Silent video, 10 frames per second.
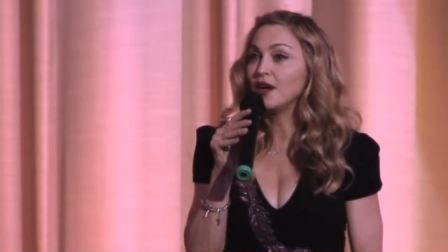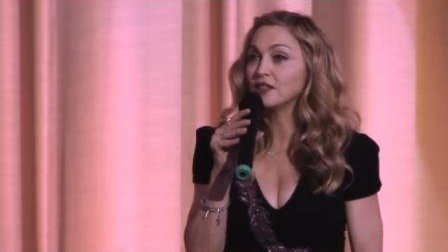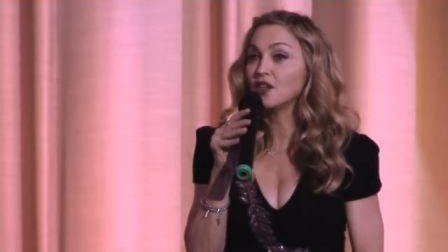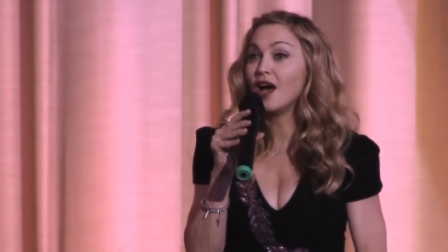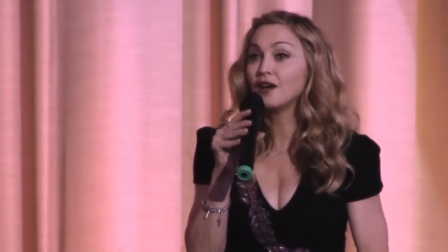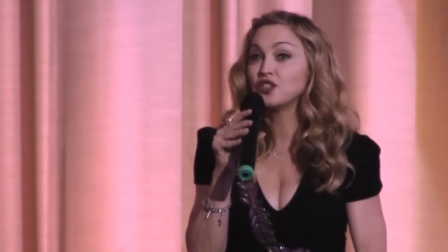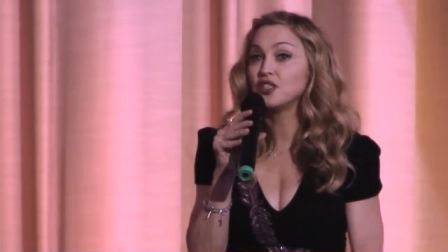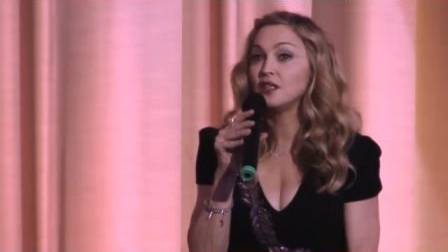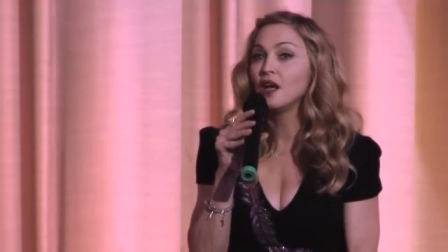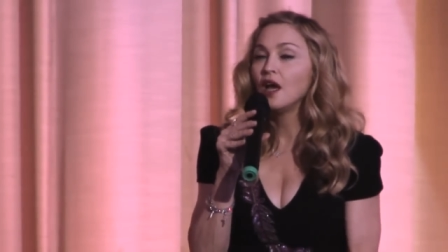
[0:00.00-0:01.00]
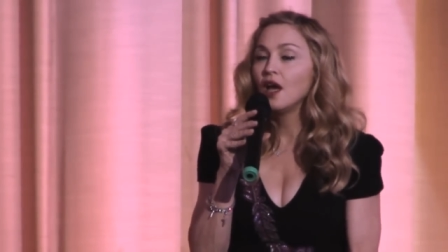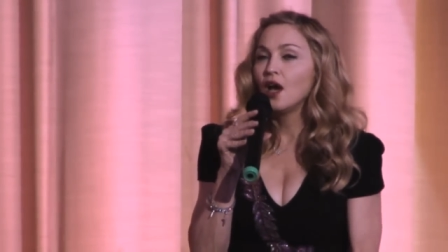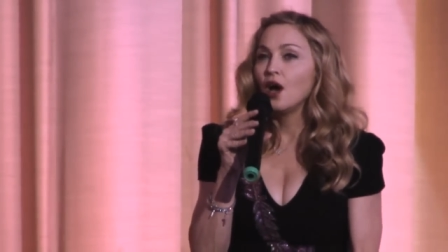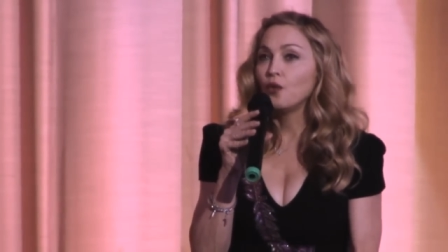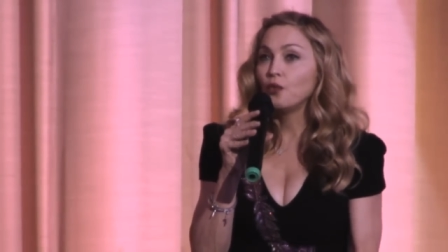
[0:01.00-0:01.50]
I saw how she
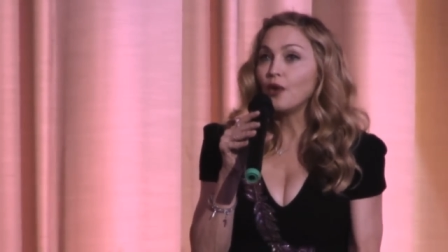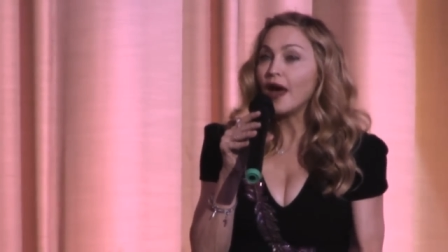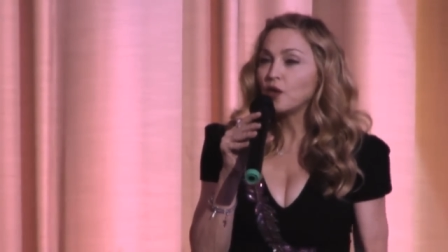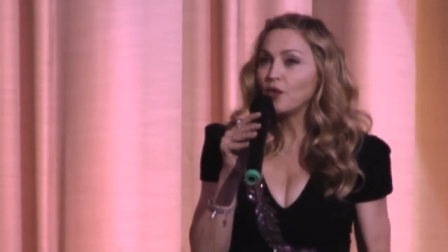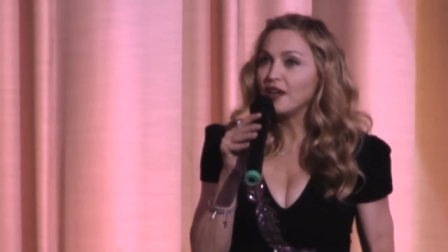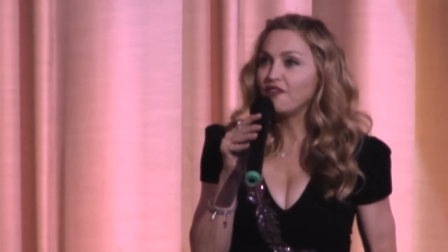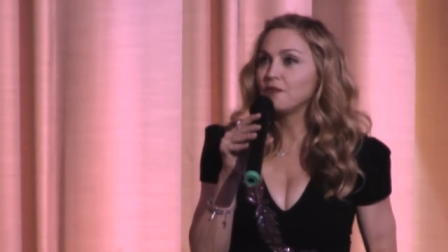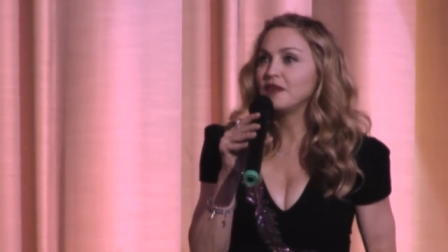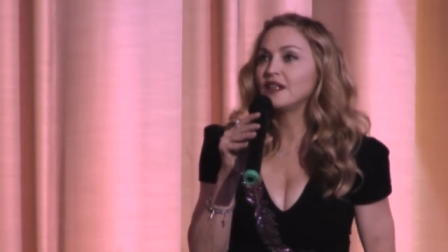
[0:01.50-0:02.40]
ran away from it.